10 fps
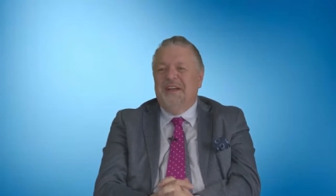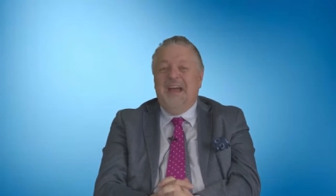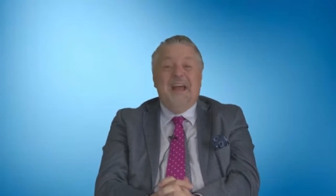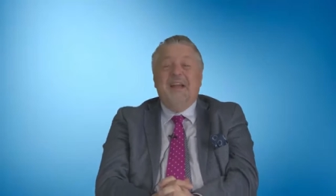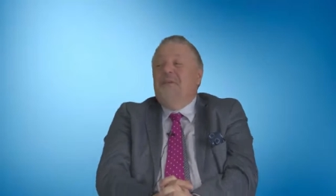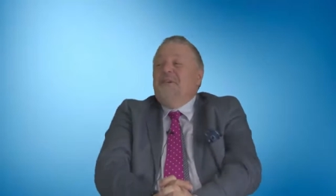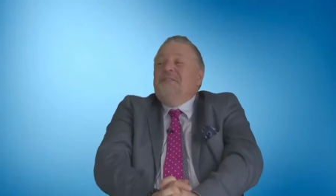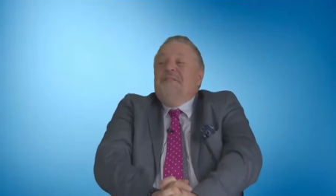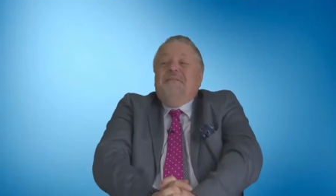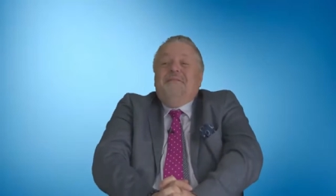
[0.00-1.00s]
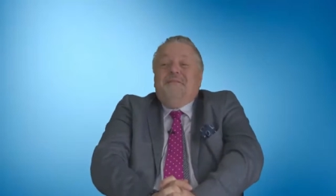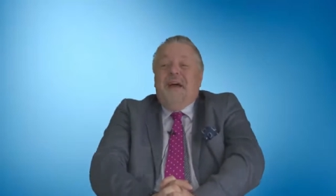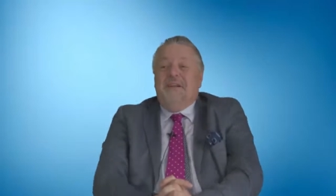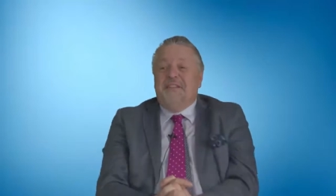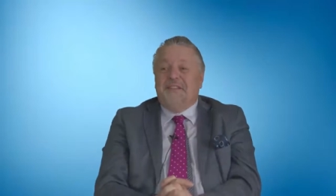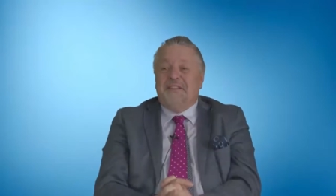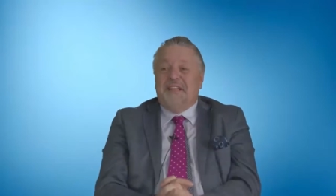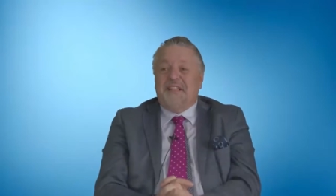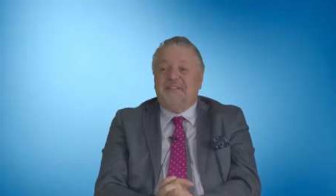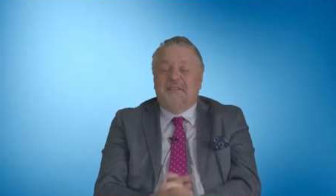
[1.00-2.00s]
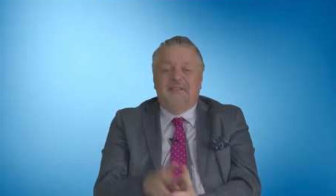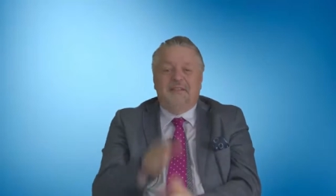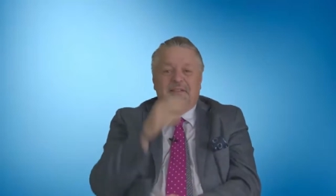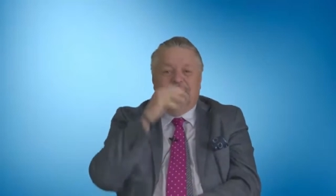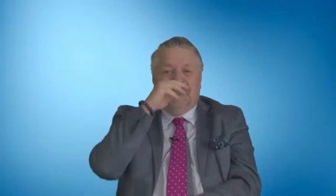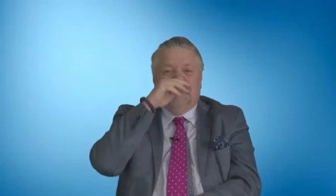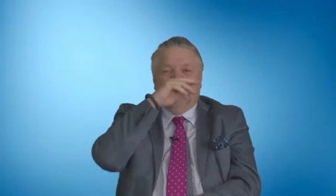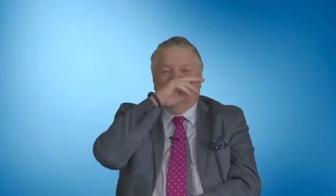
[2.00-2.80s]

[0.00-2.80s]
And it was very successful. Yeah.